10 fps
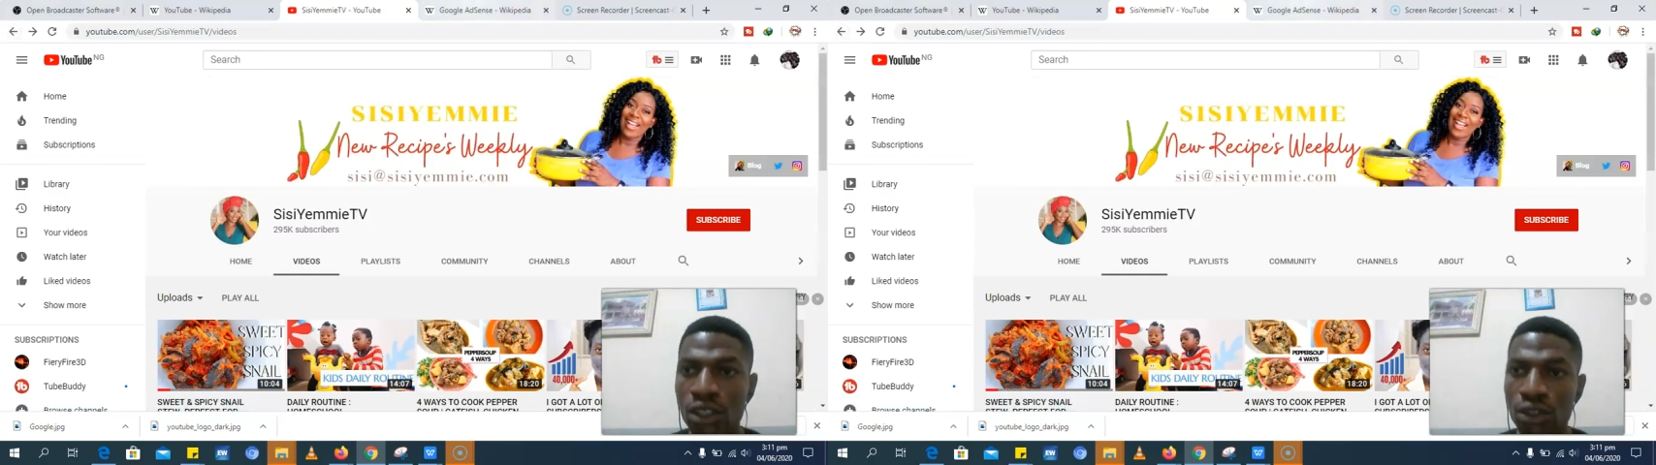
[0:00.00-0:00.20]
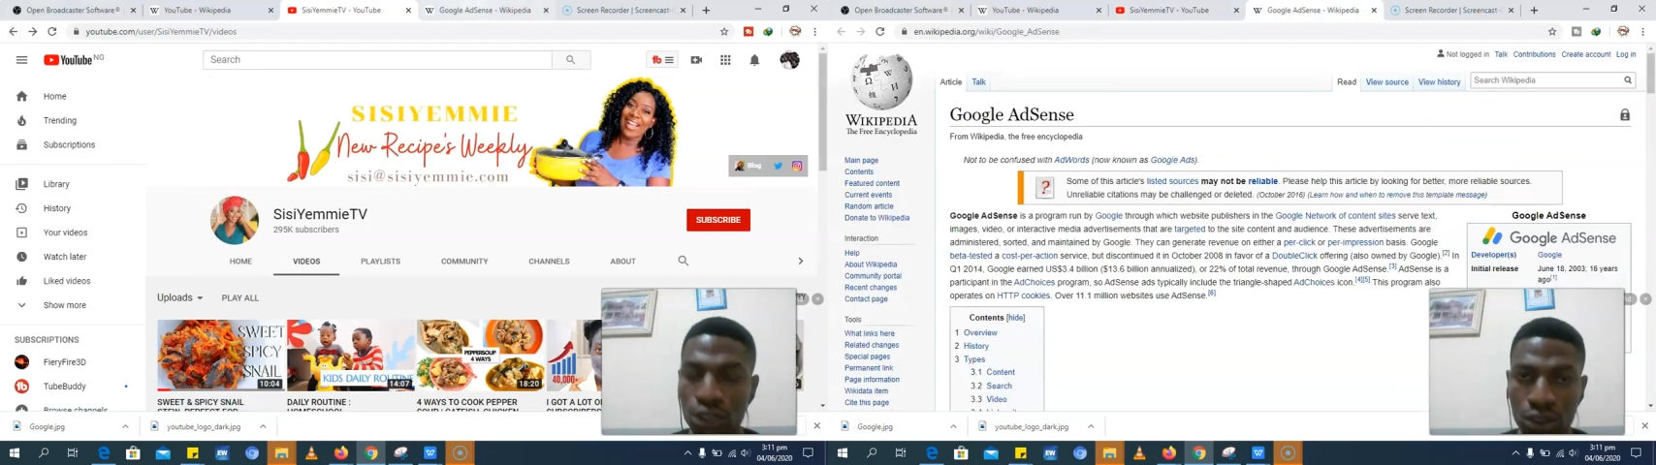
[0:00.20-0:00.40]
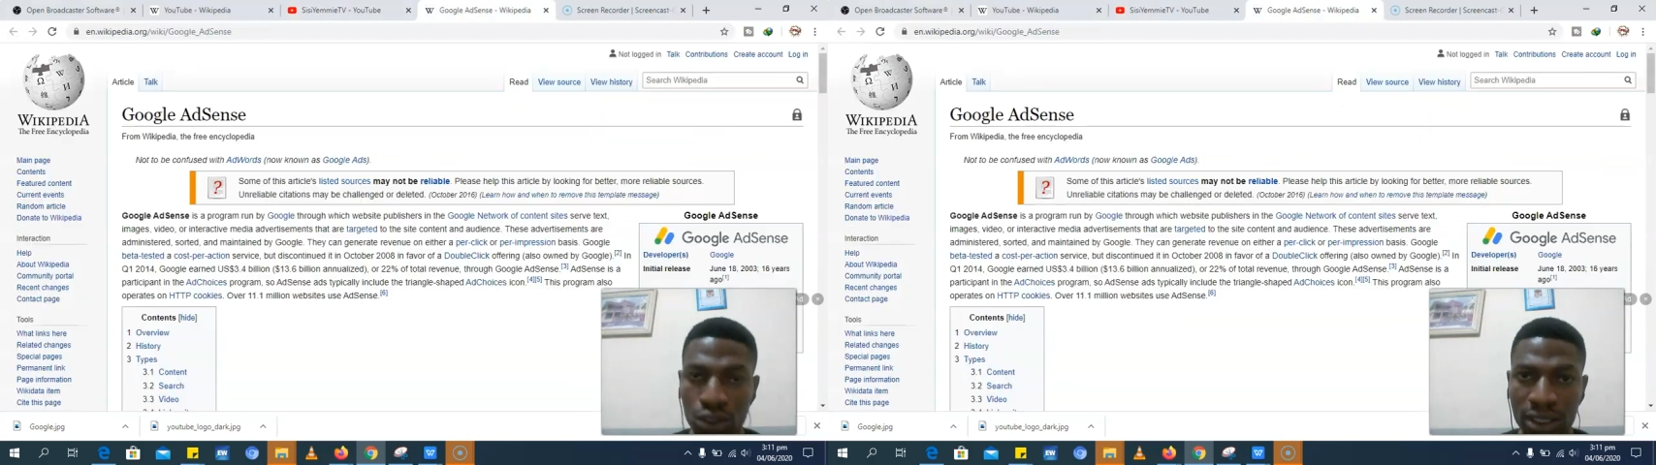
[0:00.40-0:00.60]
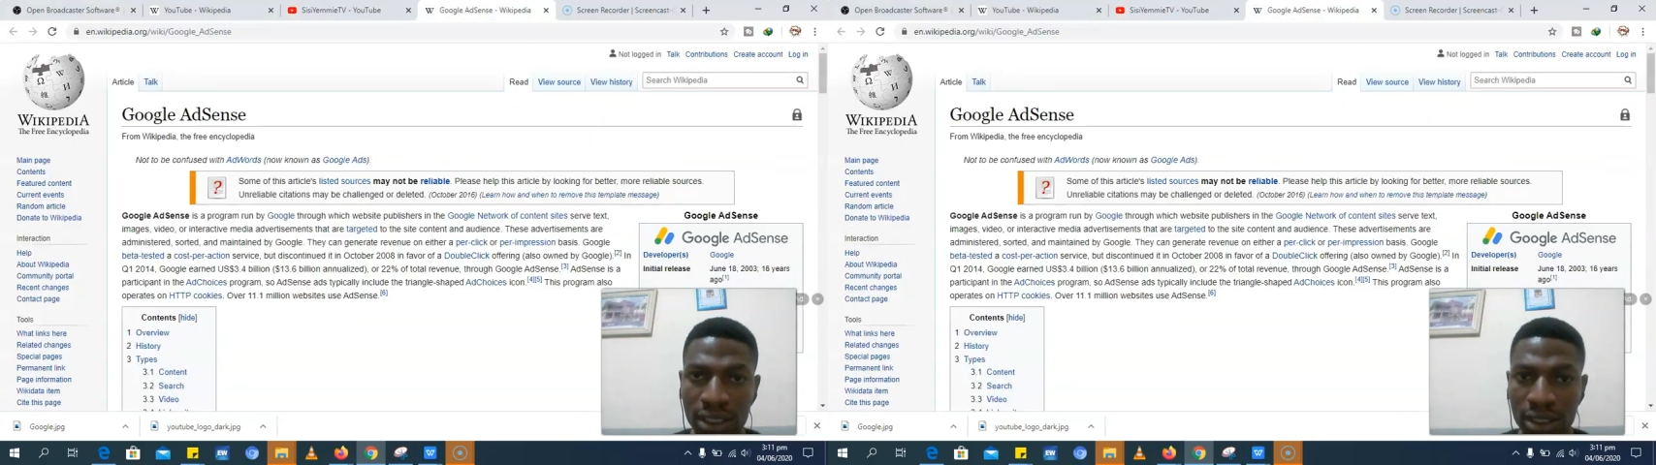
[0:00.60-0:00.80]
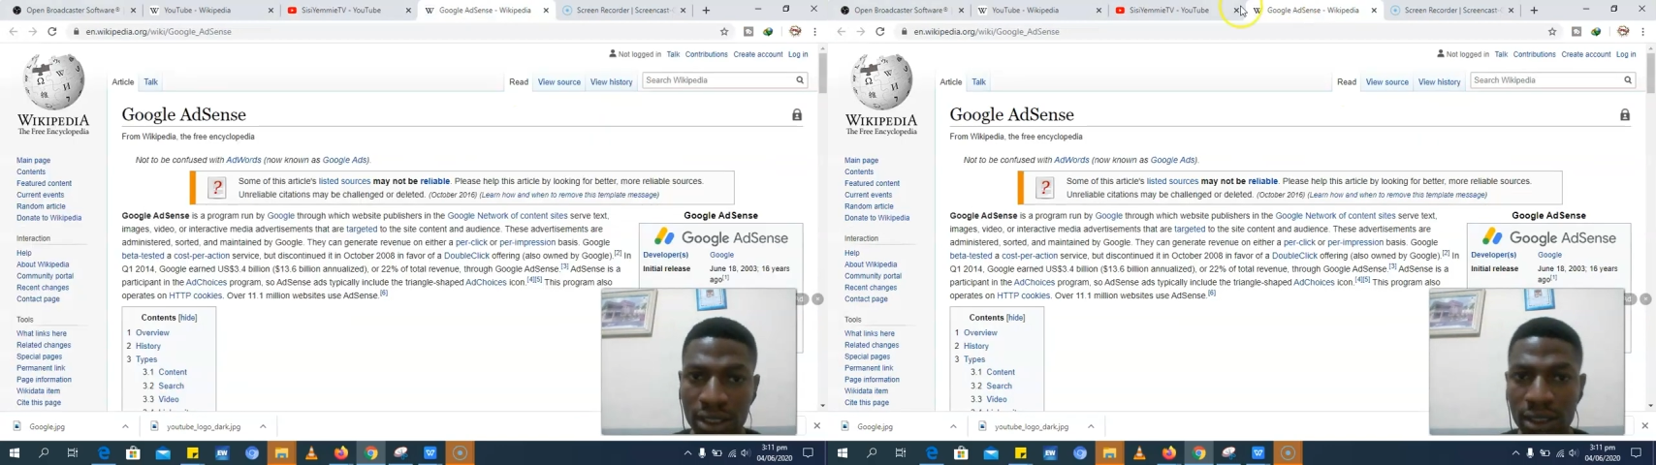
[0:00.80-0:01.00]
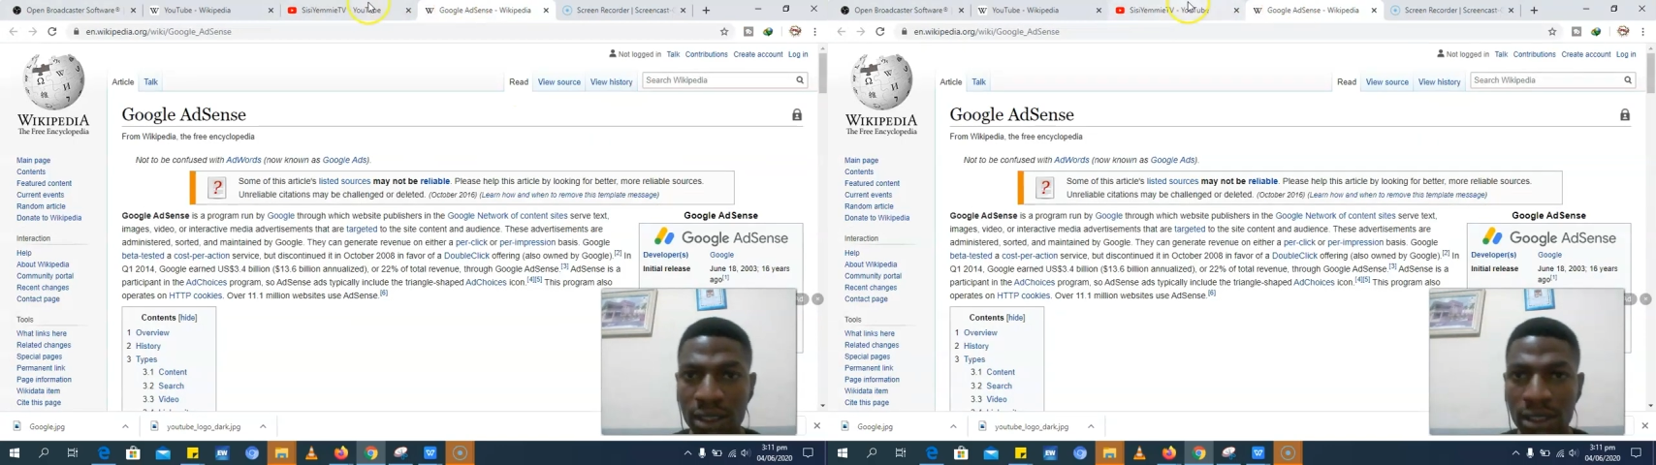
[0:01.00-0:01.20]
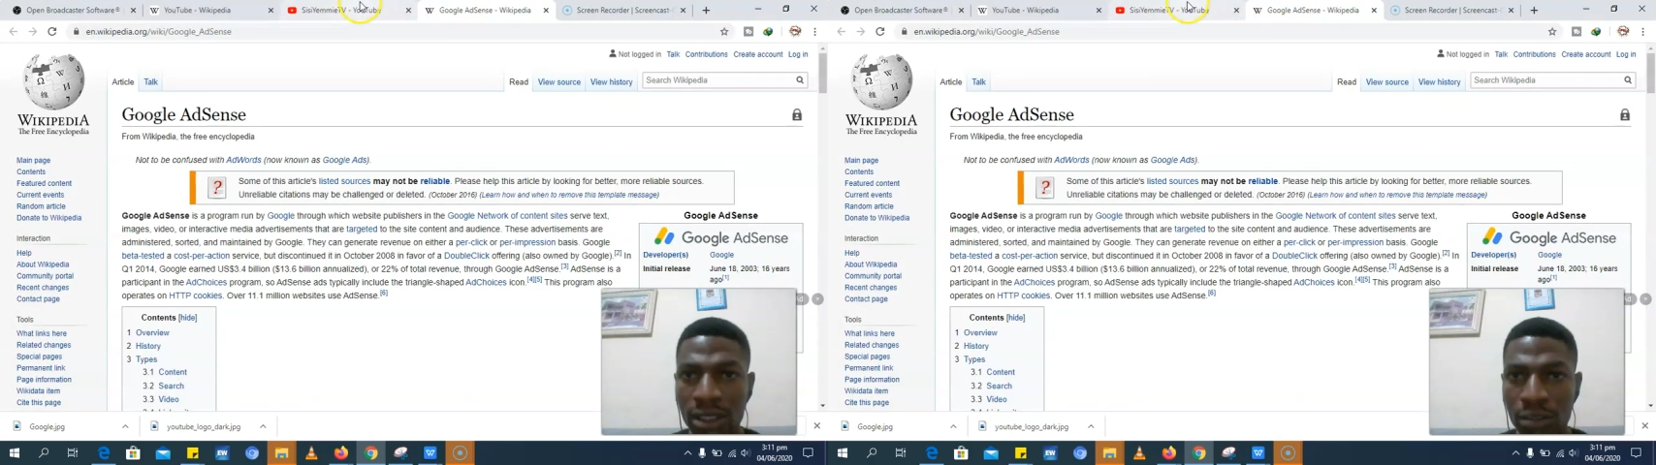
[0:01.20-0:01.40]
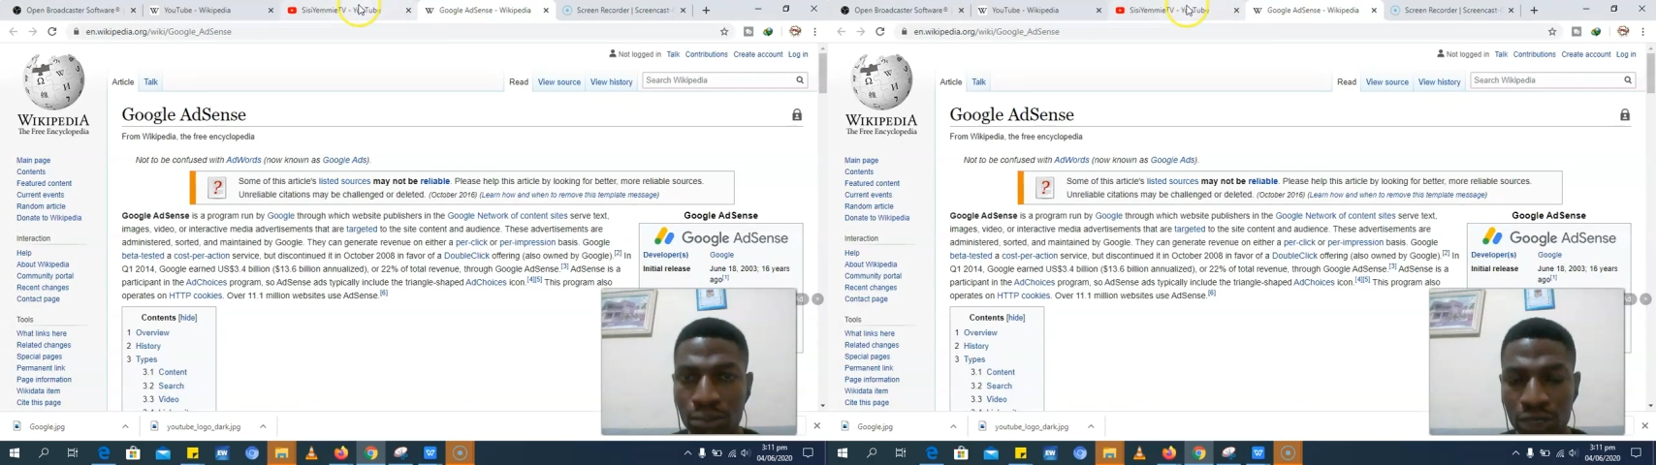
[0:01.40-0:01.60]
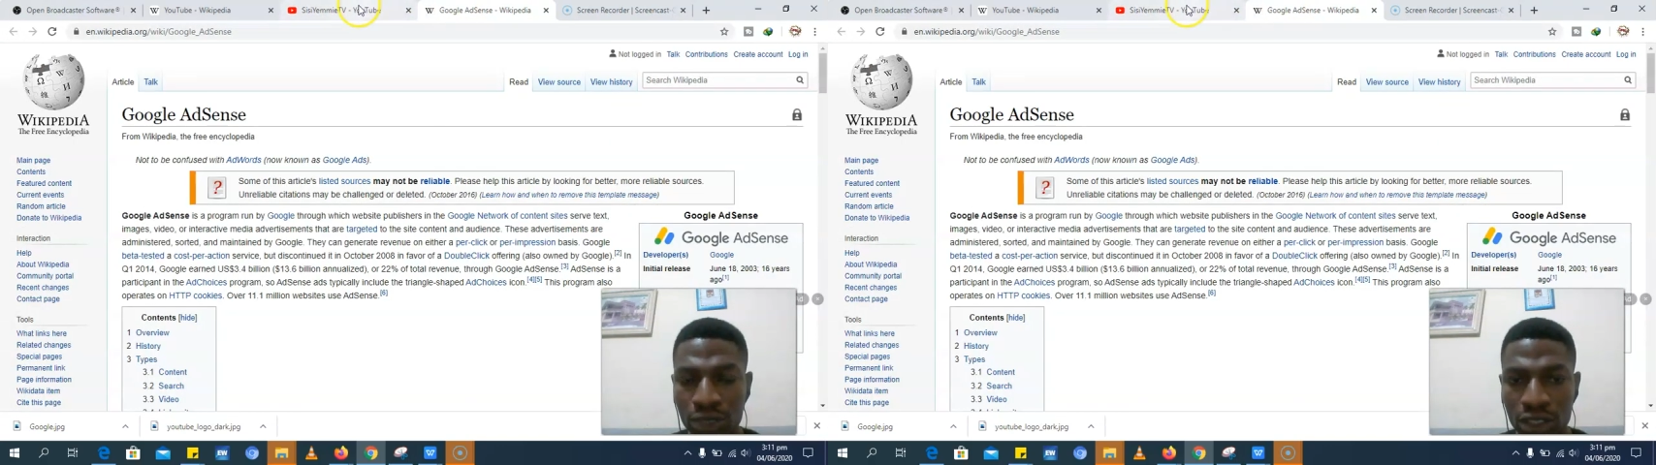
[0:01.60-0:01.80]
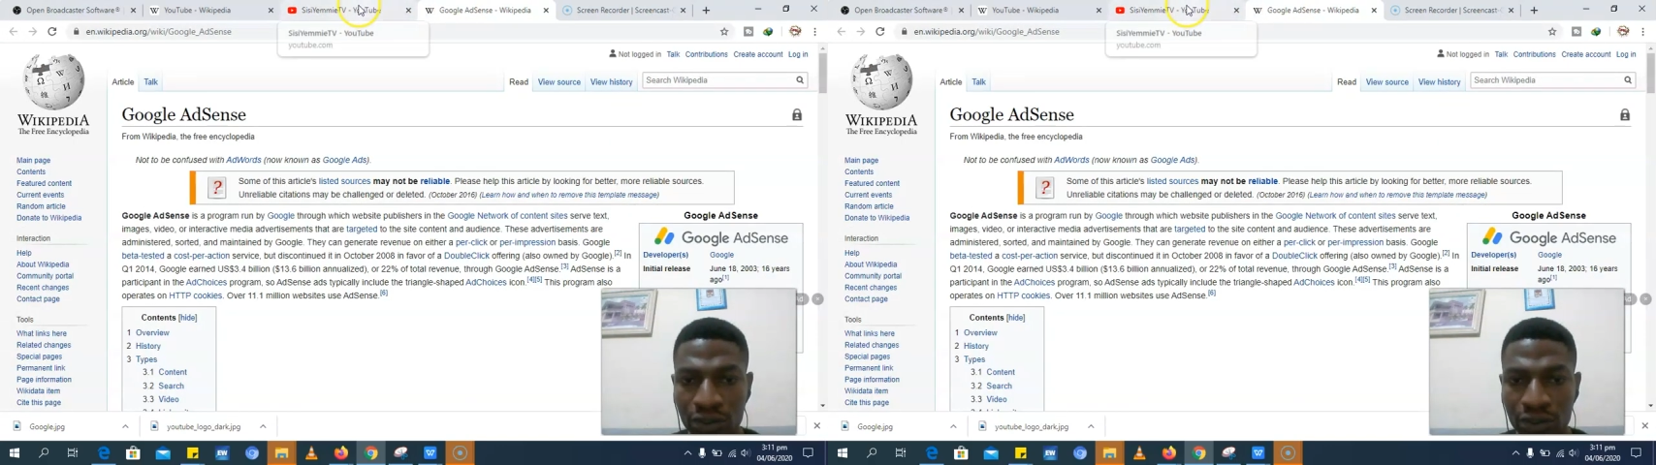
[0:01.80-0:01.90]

to shorten the process